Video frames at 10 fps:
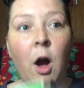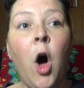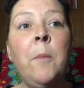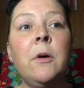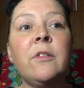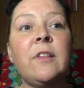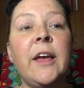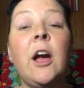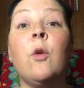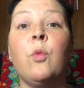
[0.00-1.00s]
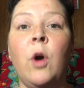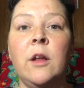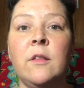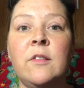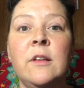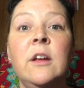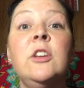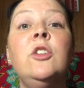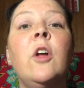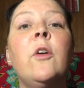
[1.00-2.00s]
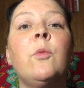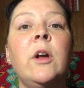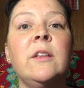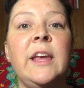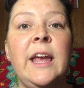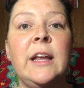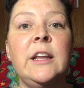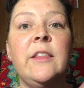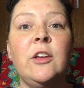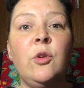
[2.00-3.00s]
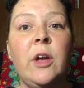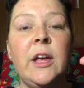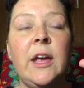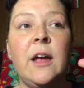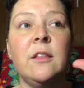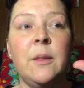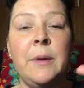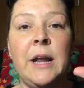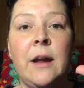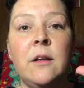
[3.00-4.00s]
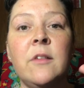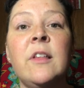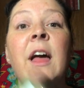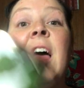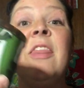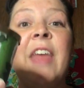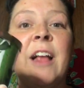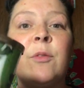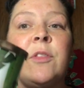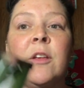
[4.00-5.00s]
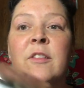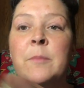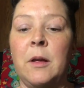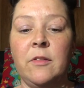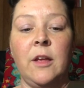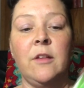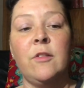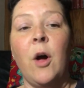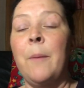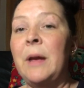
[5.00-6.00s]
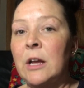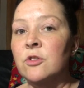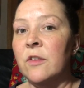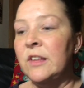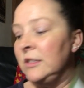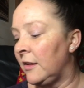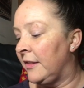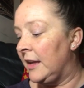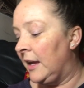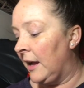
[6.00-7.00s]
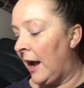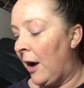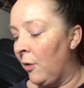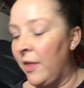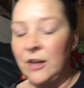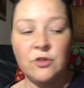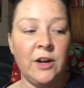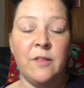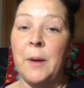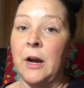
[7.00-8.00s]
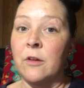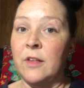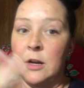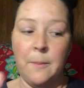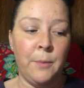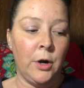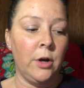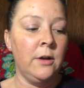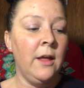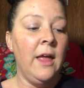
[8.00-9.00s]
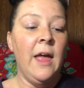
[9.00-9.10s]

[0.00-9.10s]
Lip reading: Almost like a Runtz. You know the Runtz candy that you can get, the bananas? That's what this smells like. So I'll be interested to see how that transpires in a burn.